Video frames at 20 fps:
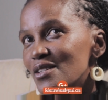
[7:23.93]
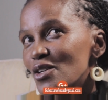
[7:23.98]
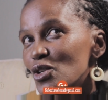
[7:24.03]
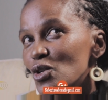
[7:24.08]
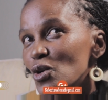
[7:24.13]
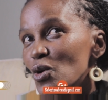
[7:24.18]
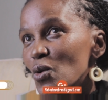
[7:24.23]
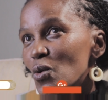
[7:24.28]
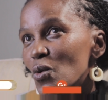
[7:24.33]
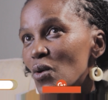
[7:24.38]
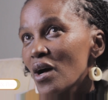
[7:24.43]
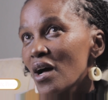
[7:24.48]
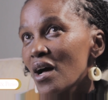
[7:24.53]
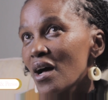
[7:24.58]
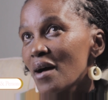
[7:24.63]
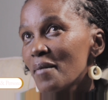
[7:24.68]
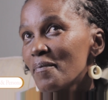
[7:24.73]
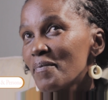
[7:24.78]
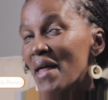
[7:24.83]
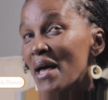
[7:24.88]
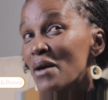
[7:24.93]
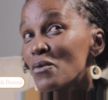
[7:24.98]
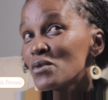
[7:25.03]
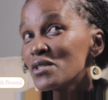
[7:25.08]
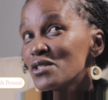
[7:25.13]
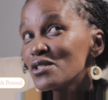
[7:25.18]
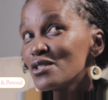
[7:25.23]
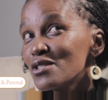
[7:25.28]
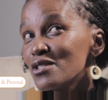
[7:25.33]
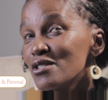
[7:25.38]
You know, I
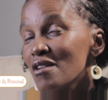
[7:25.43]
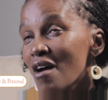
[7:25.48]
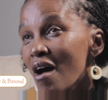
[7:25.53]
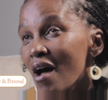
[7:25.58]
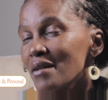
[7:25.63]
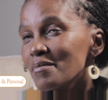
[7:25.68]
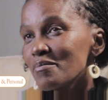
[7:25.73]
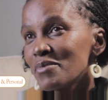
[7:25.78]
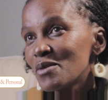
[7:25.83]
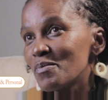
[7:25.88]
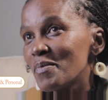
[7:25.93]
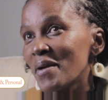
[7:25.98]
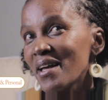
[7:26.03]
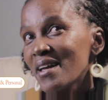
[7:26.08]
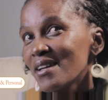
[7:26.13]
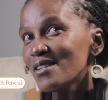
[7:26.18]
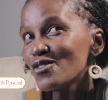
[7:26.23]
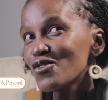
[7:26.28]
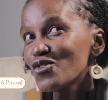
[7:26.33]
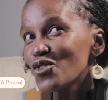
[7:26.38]
was not prepared